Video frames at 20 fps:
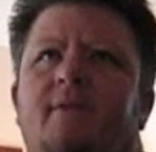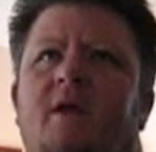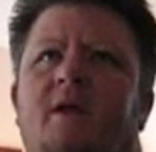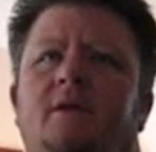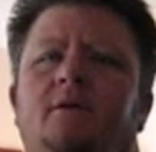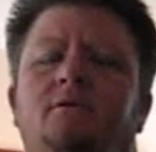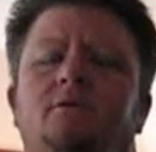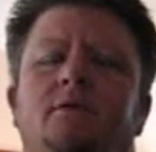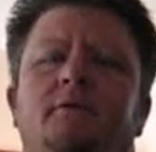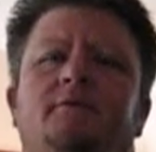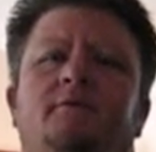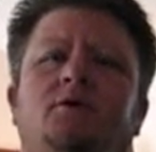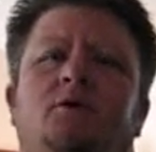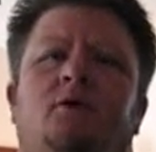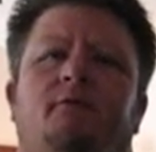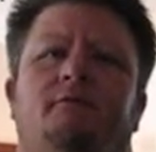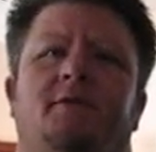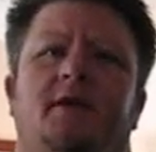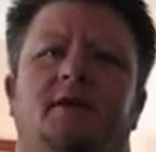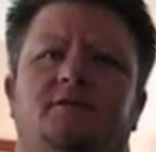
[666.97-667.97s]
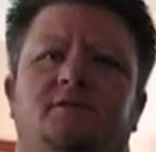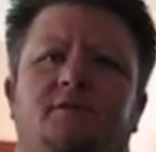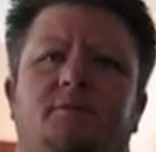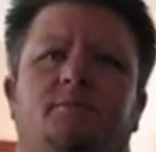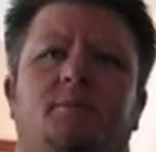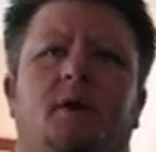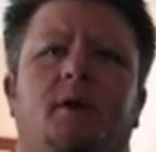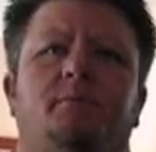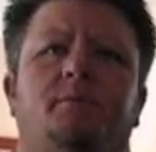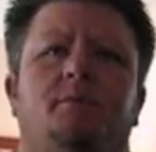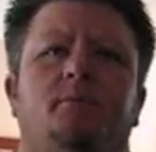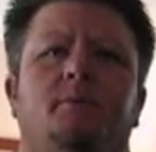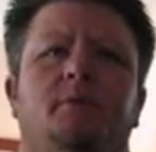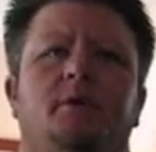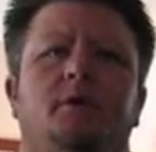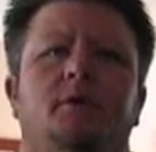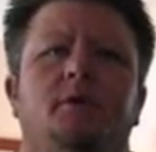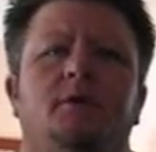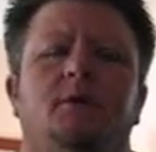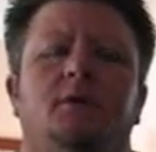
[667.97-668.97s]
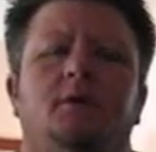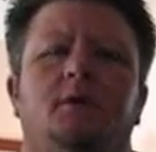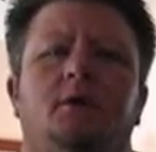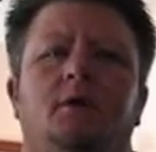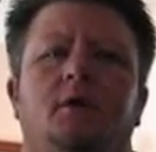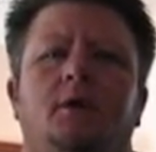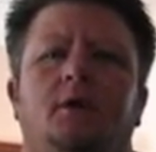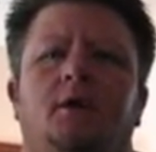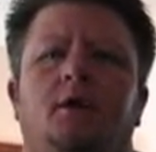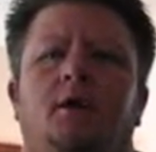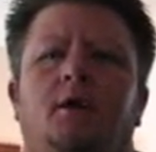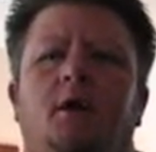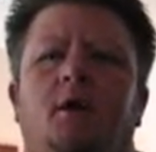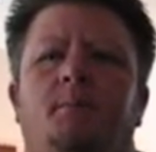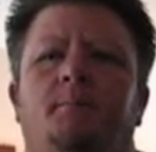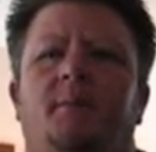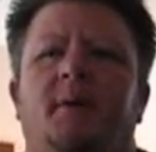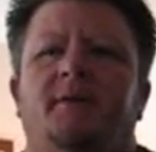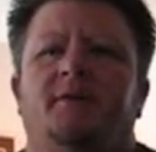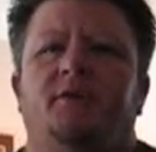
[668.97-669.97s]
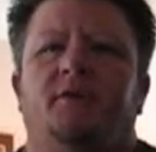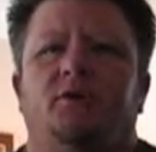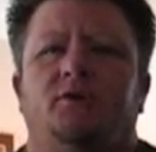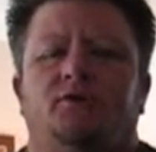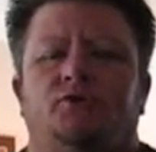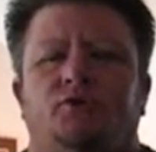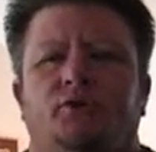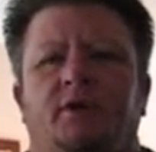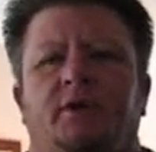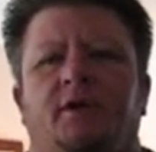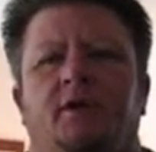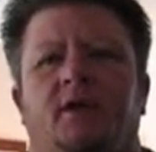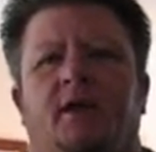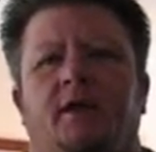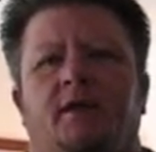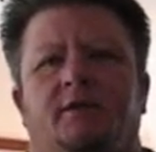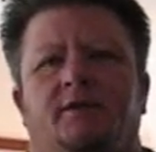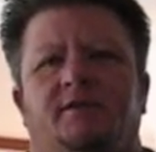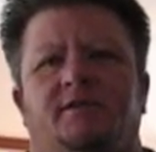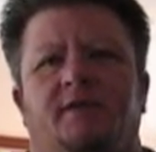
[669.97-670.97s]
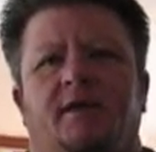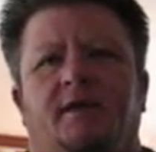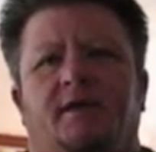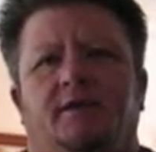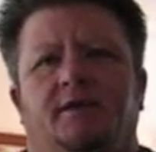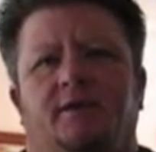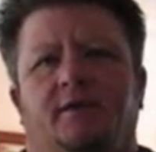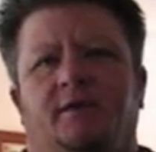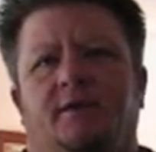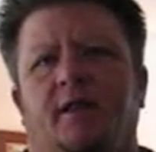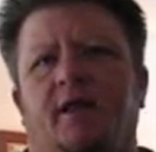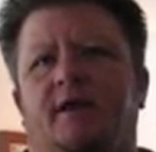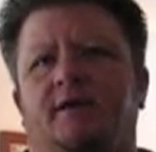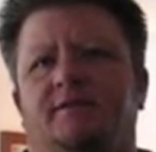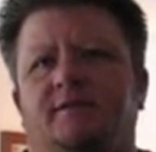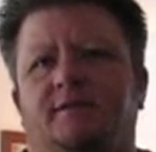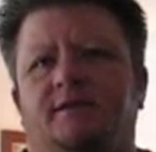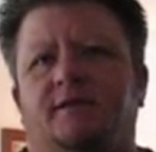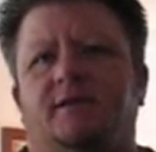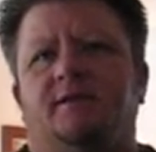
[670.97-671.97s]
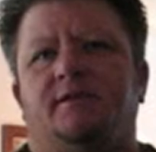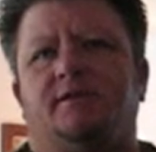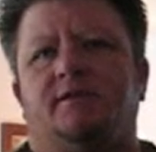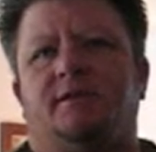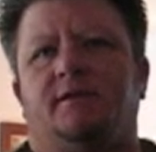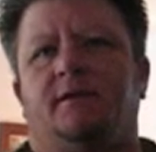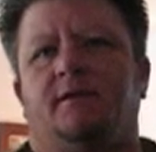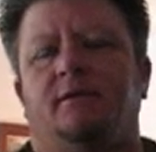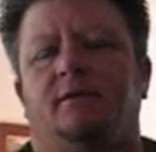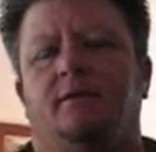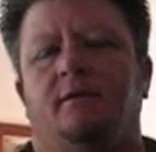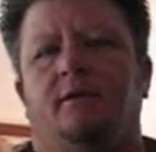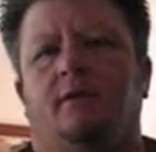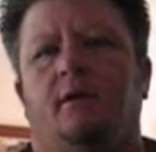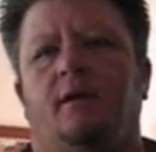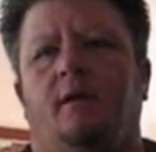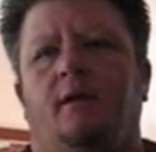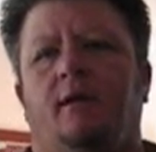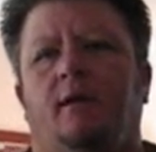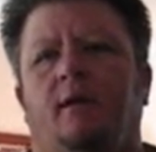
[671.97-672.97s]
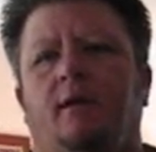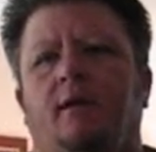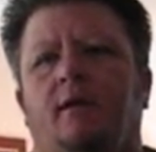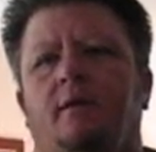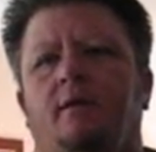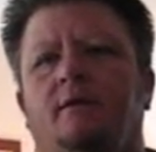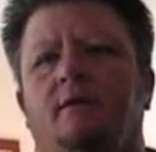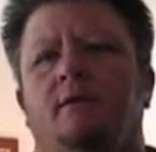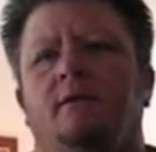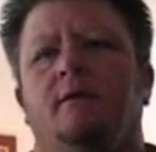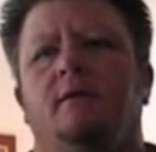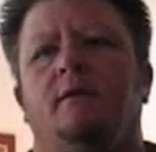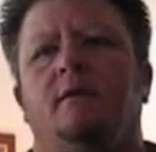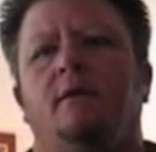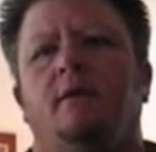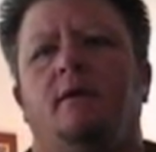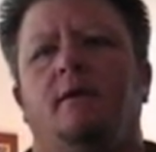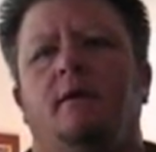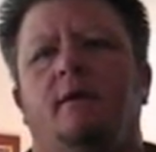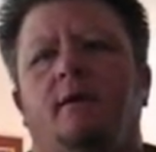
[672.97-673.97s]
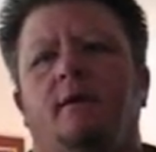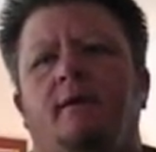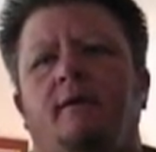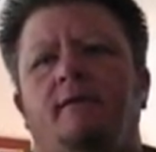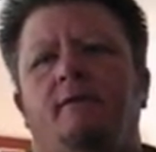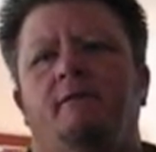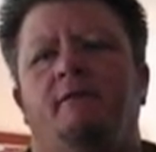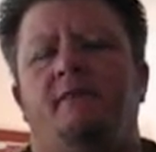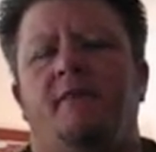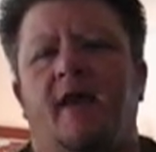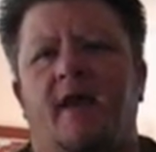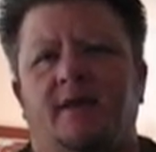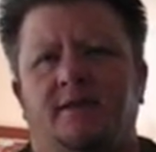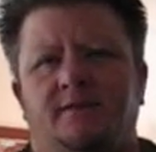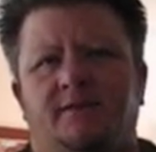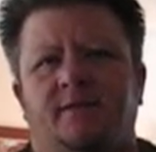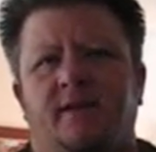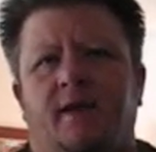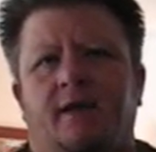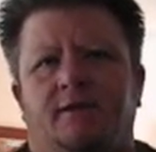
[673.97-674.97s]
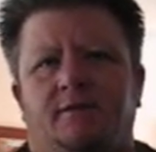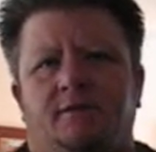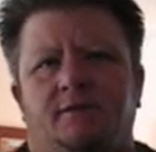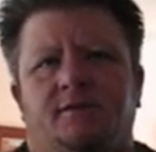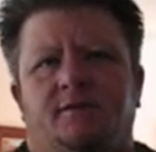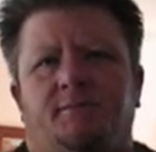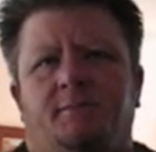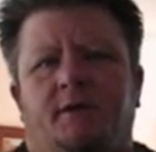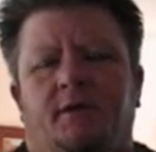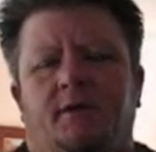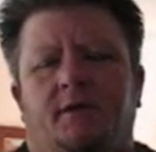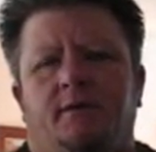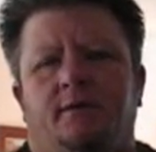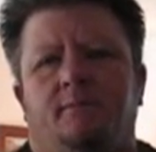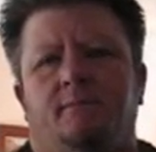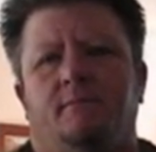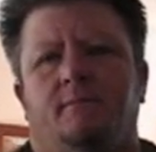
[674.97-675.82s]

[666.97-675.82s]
I don't even know if that's the proper word, but they're treated like a second-class citizen. And that saddens me.